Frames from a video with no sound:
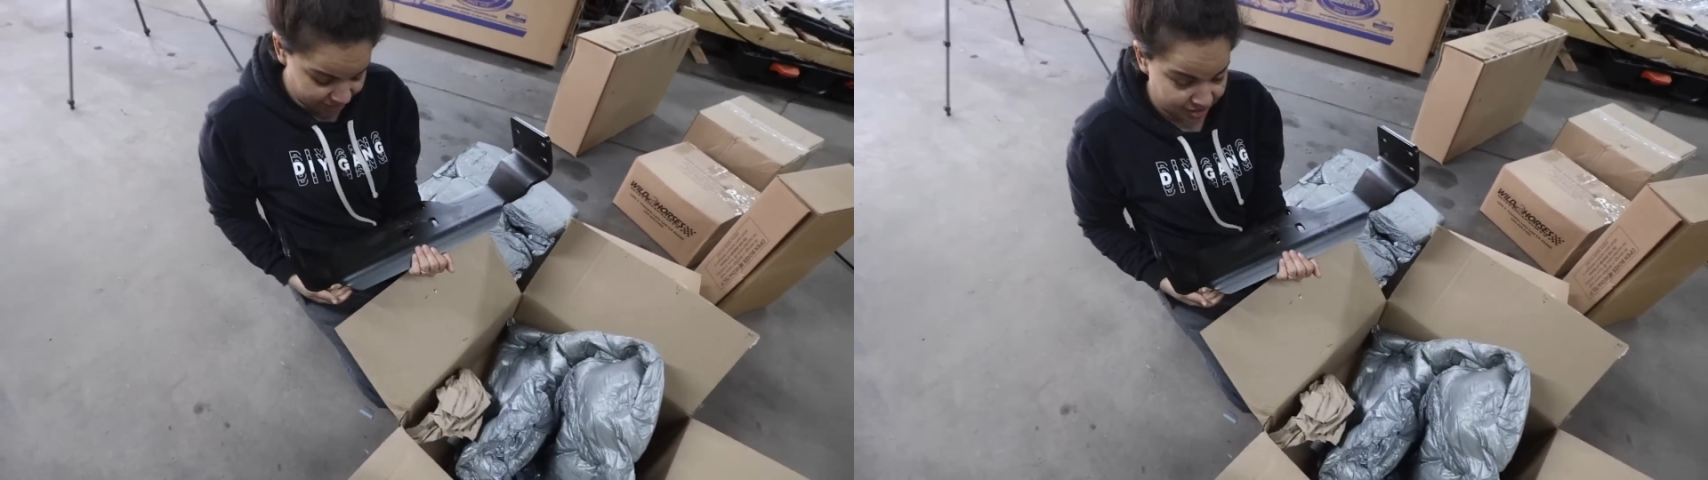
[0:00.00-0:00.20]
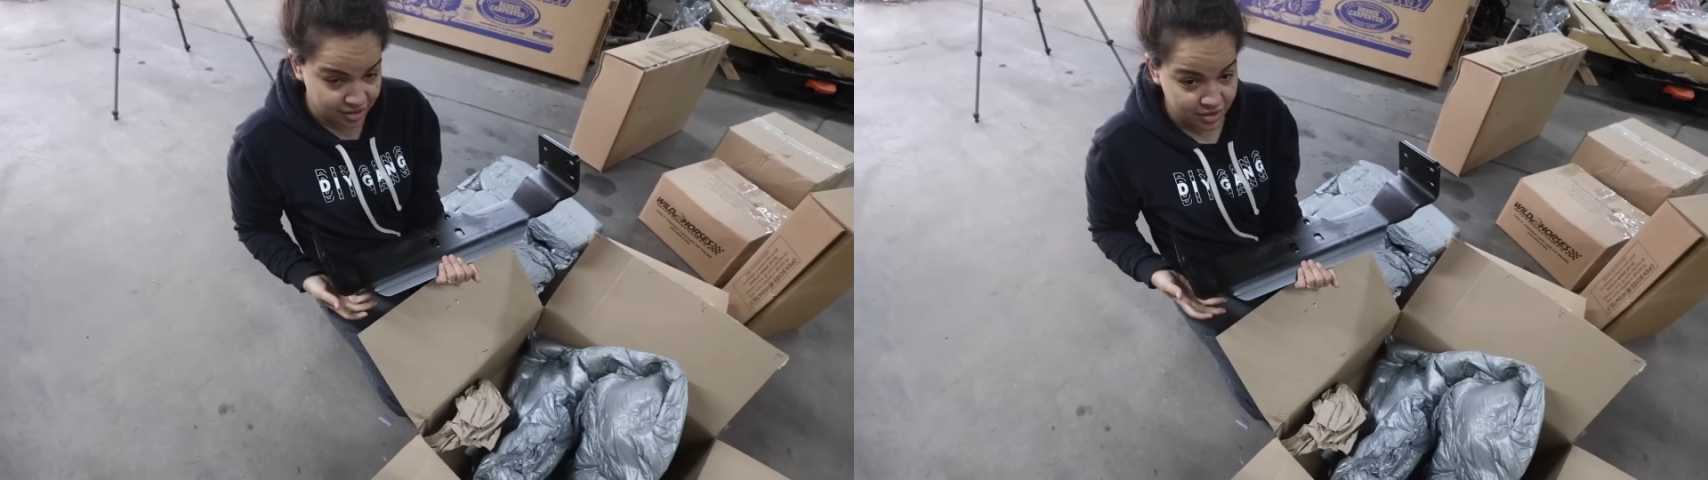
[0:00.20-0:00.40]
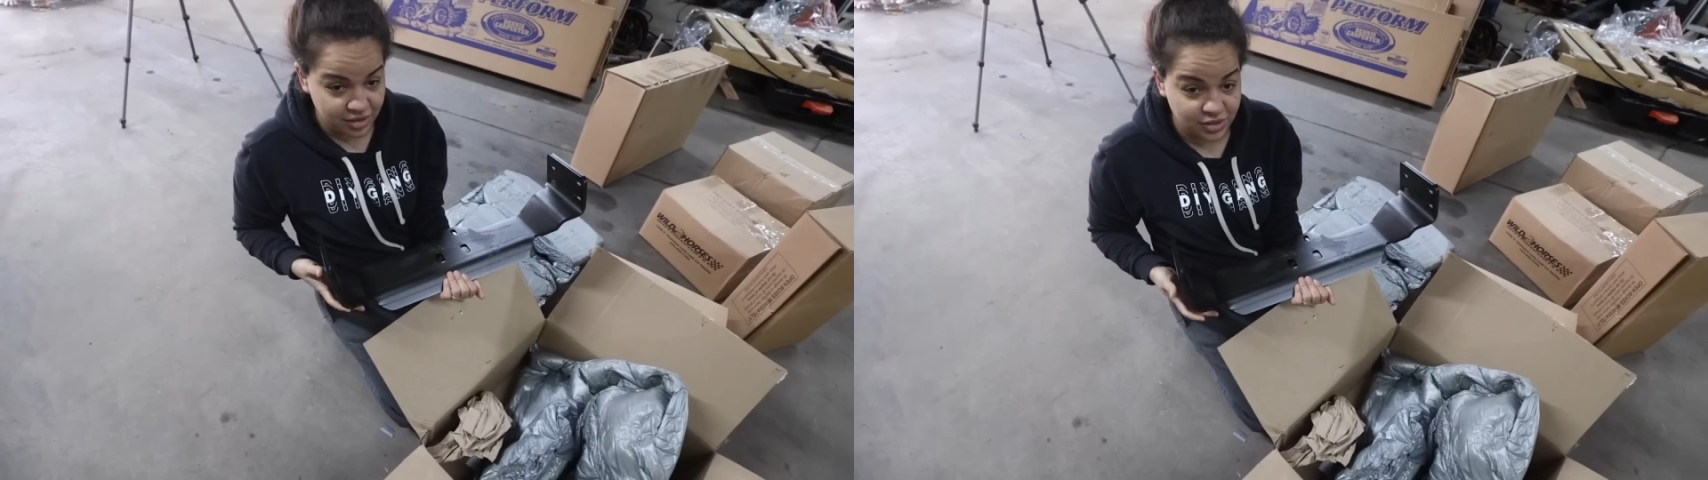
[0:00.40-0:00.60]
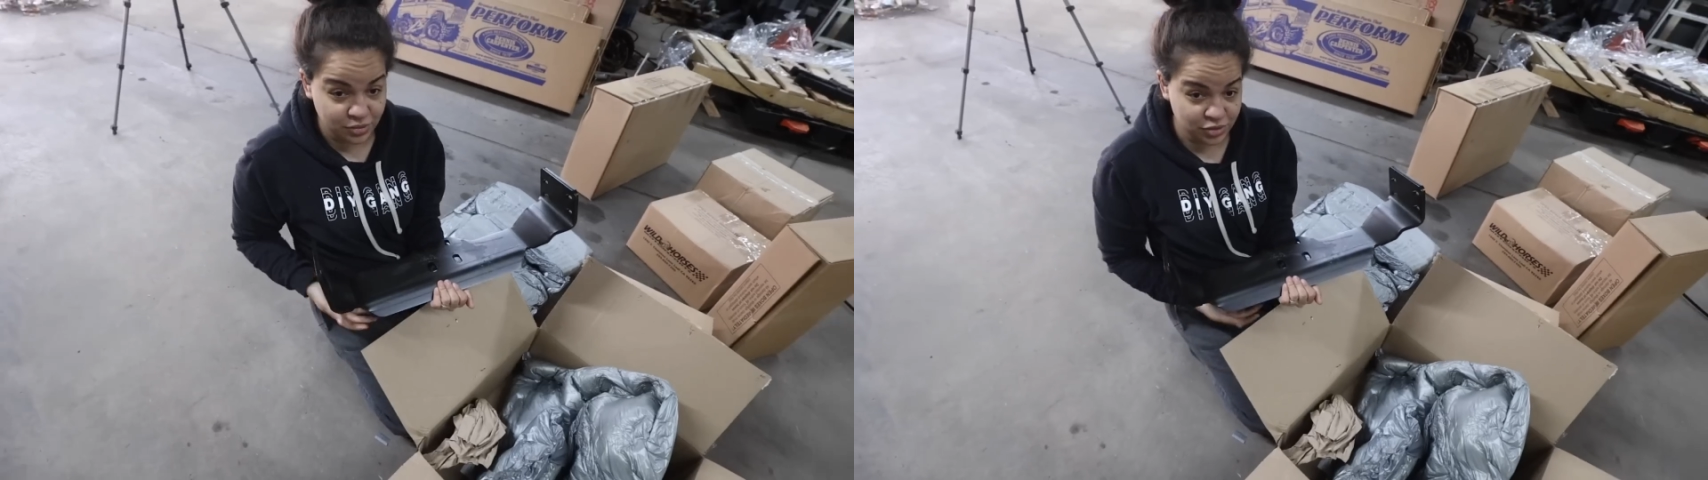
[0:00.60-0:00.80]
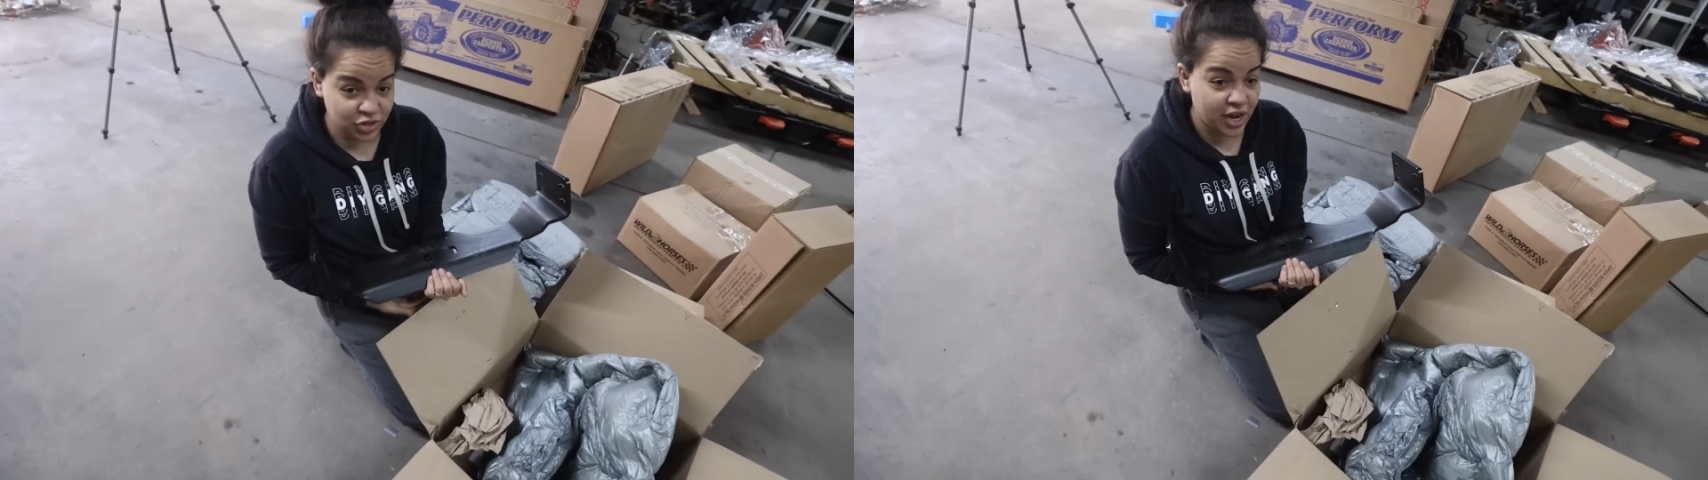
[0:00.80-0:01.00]
Do you
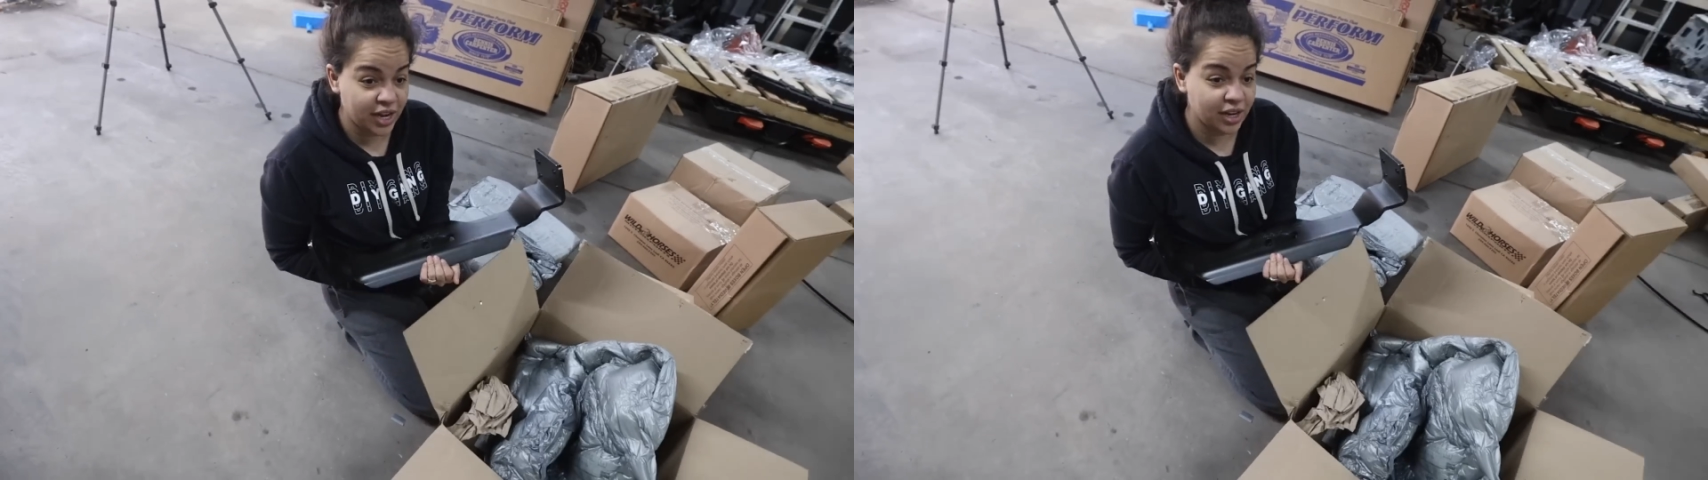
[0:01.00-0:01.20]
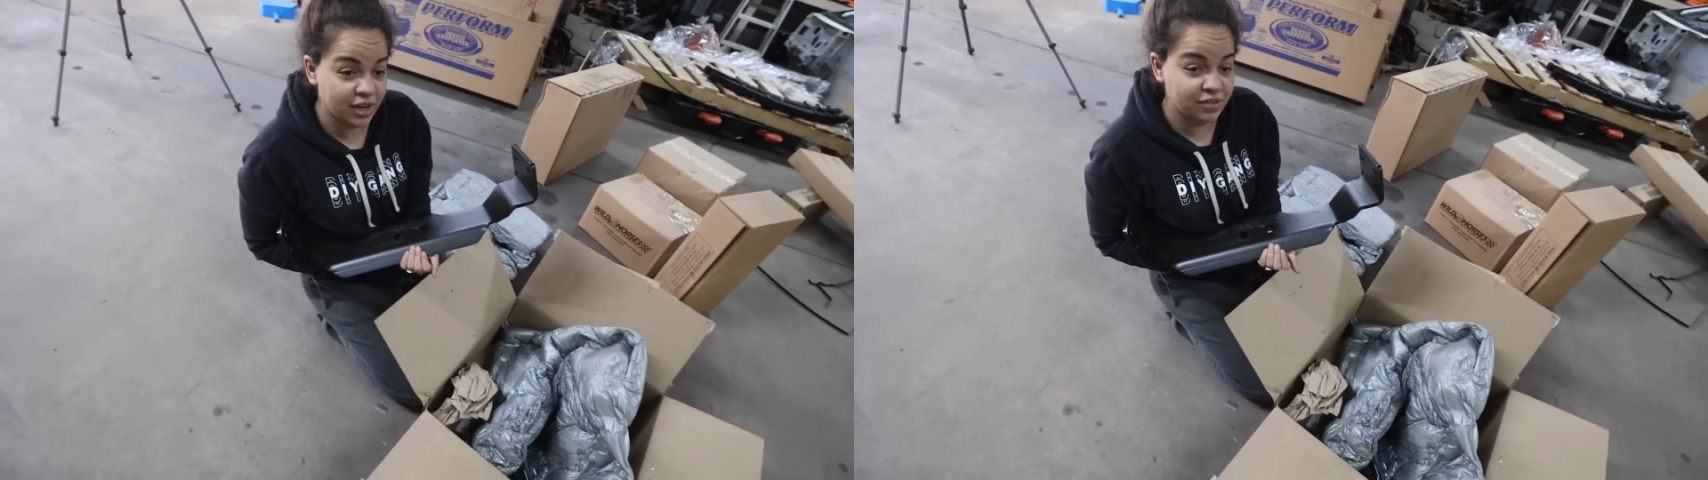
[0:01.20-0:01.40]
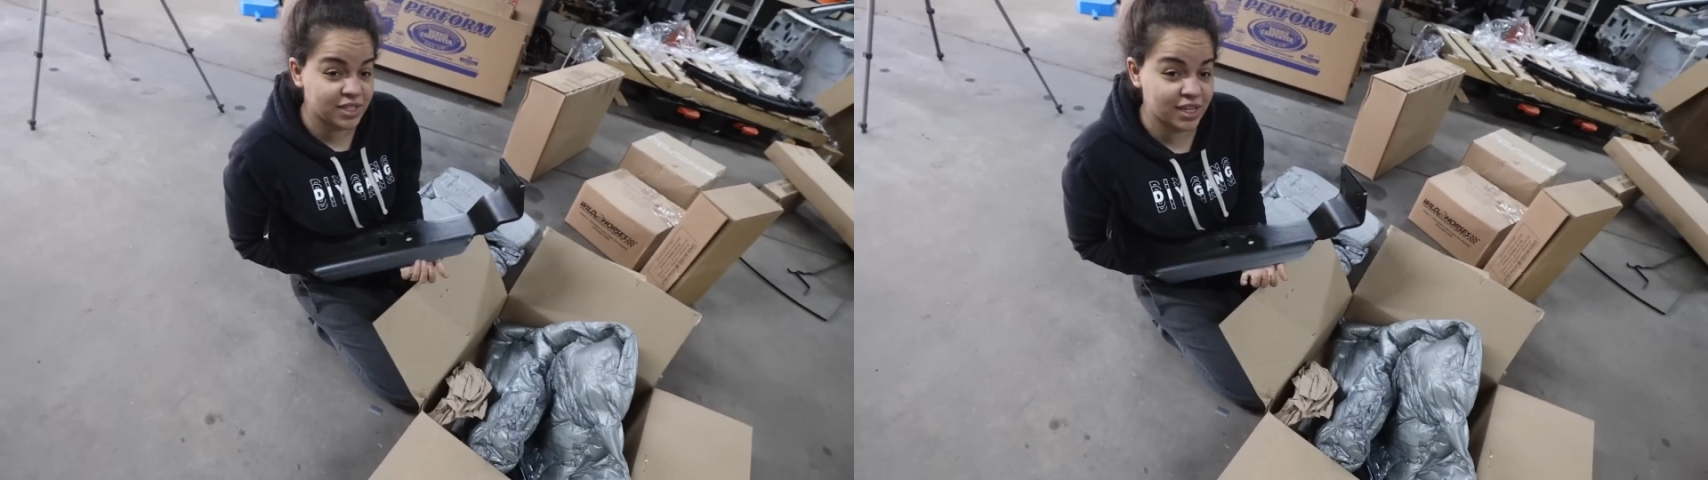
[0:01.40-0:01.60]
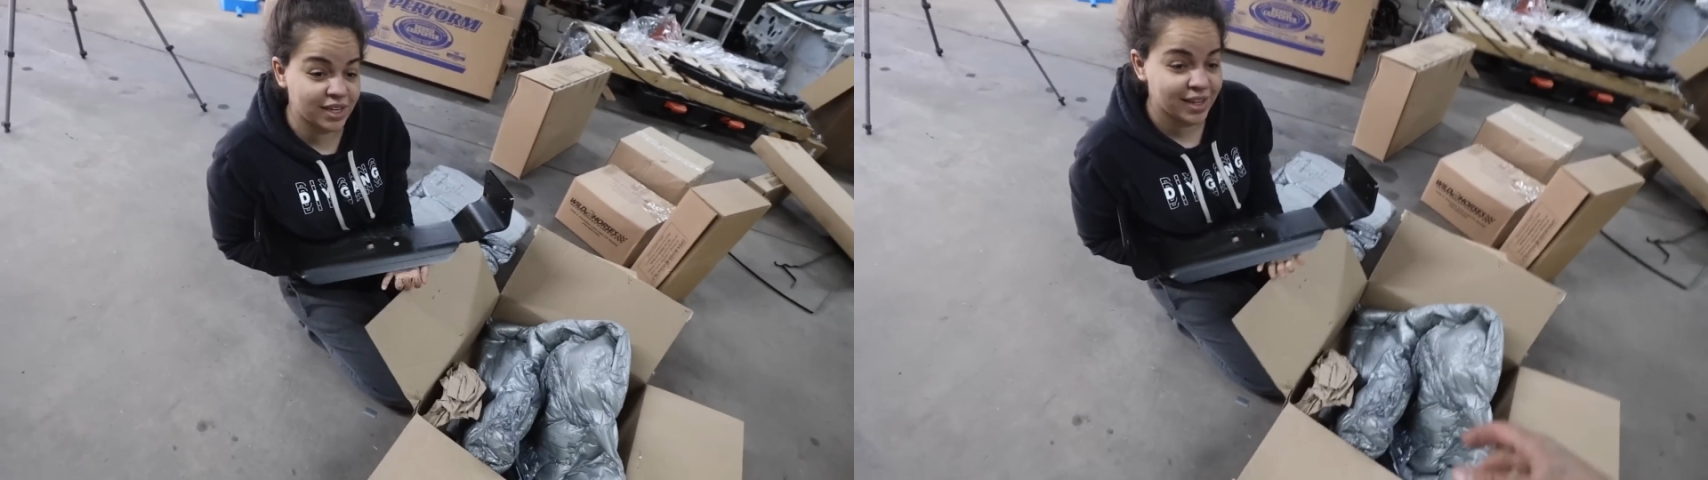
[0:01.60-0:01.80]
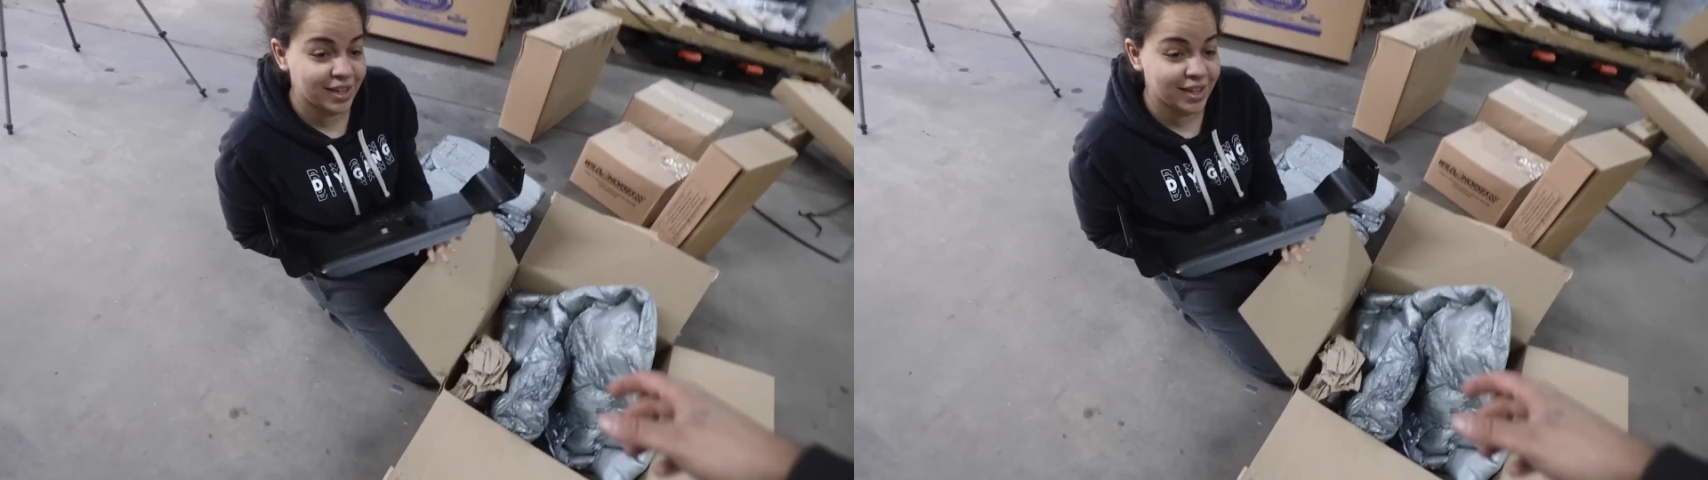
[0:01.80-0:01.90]
wanna try it? it?